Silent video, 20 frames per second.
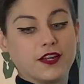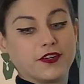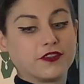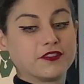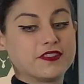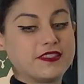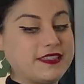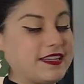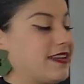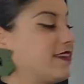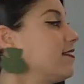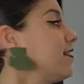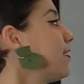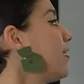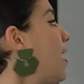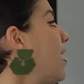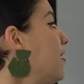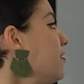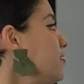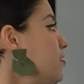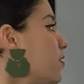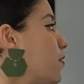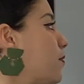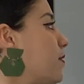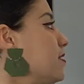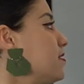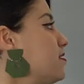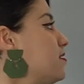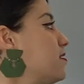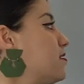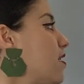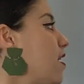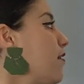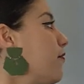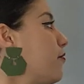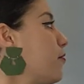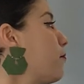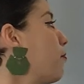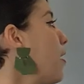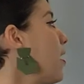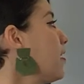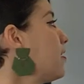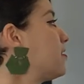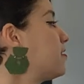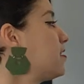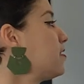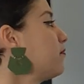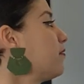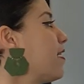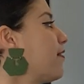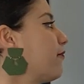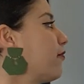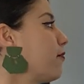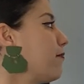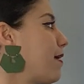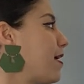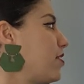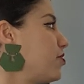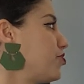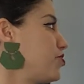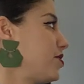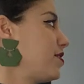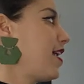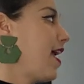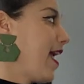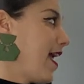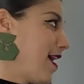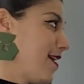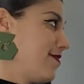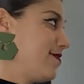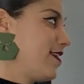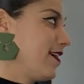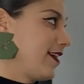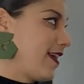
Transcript: understand the consequences of the Protestant Reformation and the